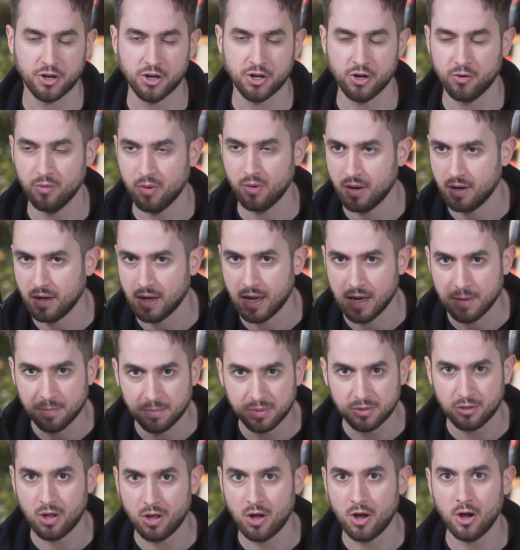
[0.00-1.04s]
you're running a
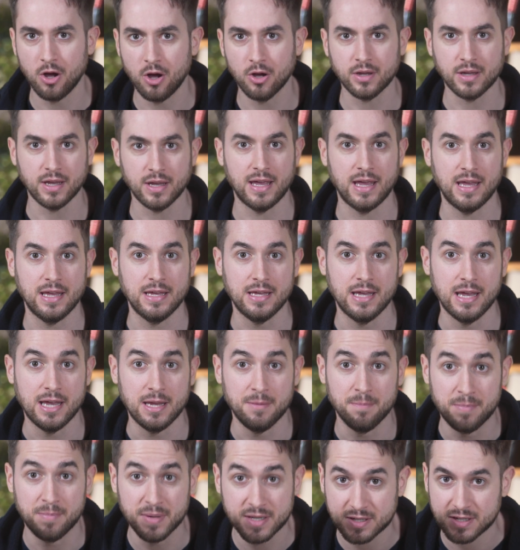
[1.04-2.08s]
blog, a
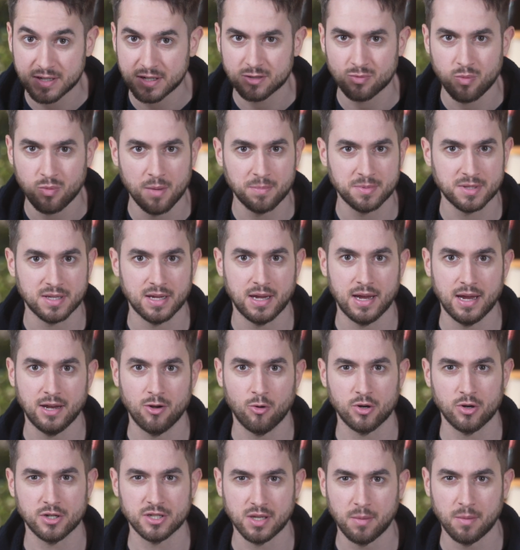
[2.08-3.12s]
business website,
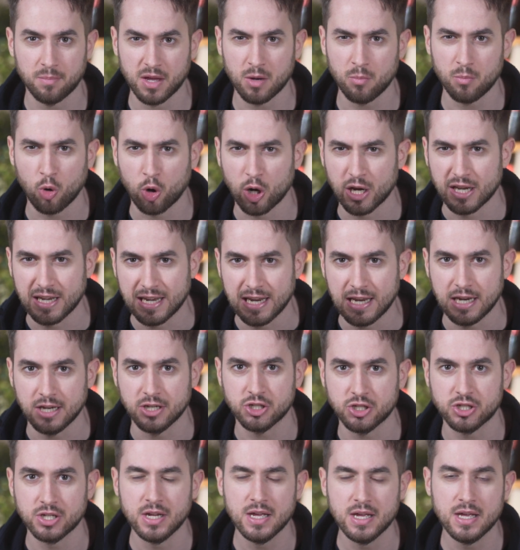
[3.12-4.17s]
or something more
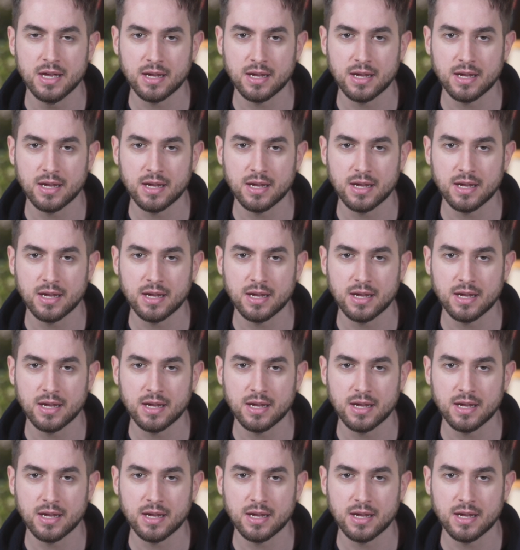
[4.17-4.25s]
niche,